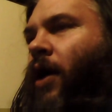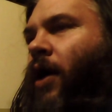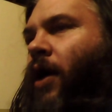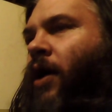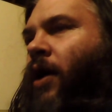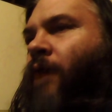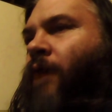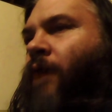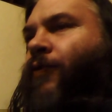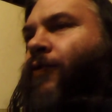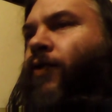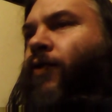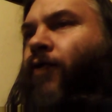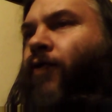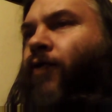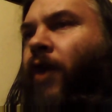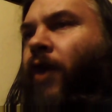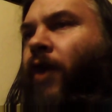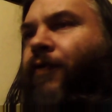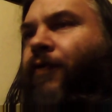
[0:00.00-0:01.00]
If you've
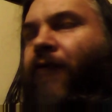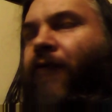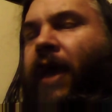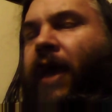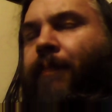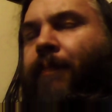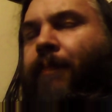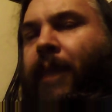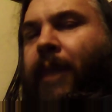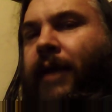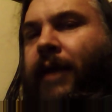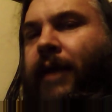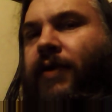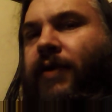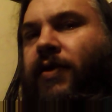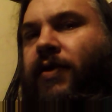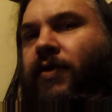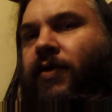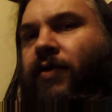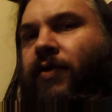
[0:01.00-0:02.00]
got a fan
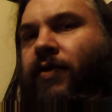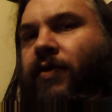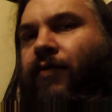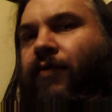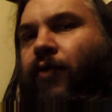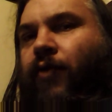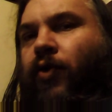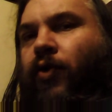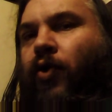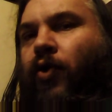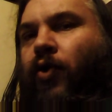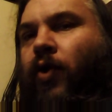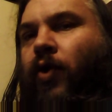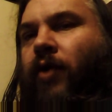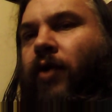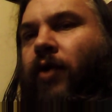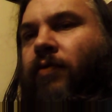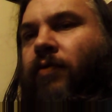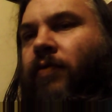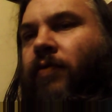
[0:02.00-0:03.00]
base for your
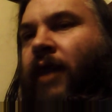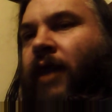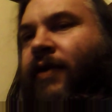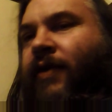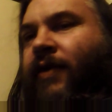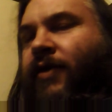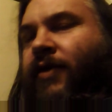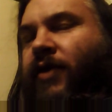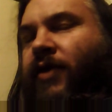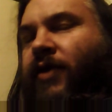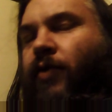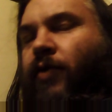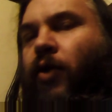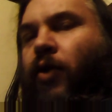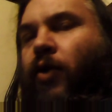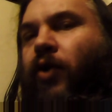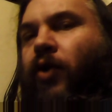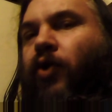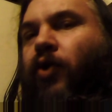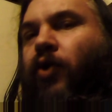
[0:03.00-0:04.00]
artistic
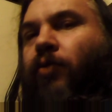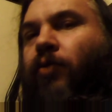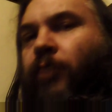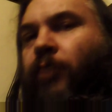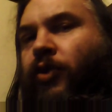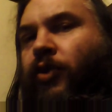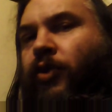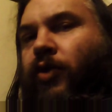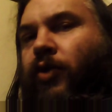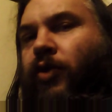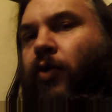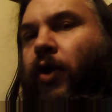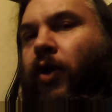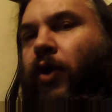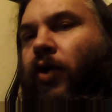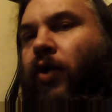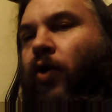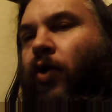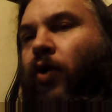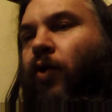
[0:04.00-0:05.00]
work or your music work
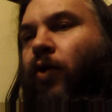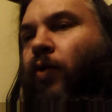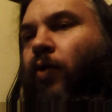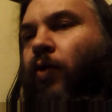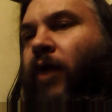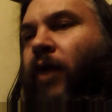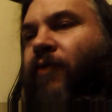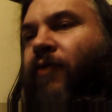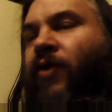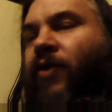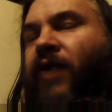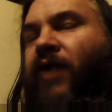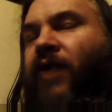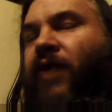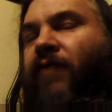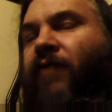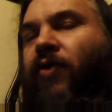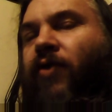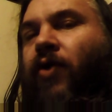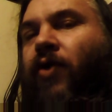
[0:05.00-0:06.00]
or whatever
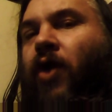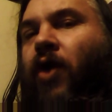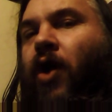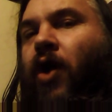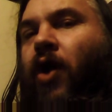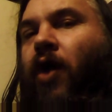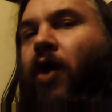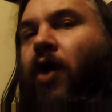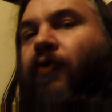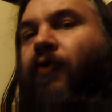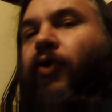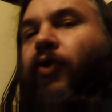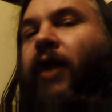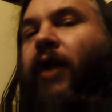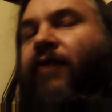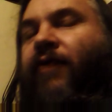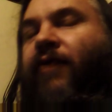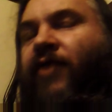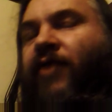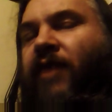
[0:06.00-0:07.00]
endeavor of
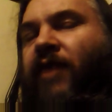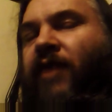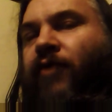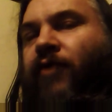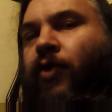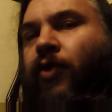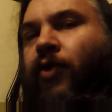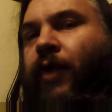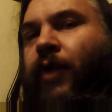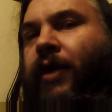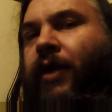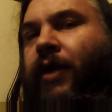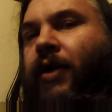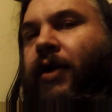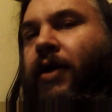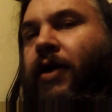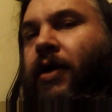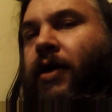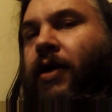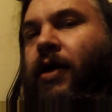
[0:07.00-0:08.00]
creative endeavor you're in,
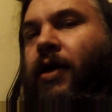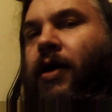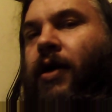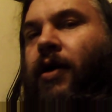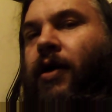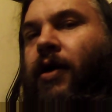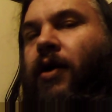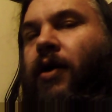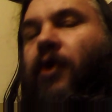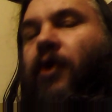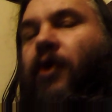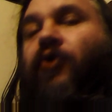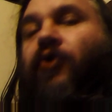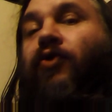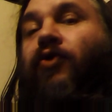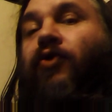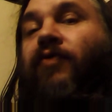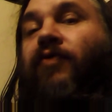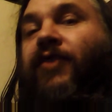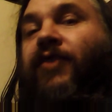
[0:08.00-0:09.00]

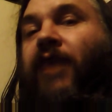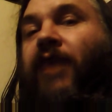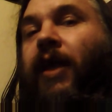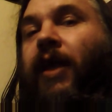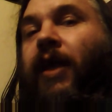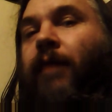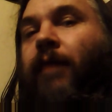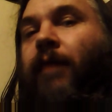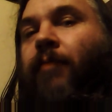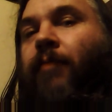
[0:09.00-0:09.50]
do the same.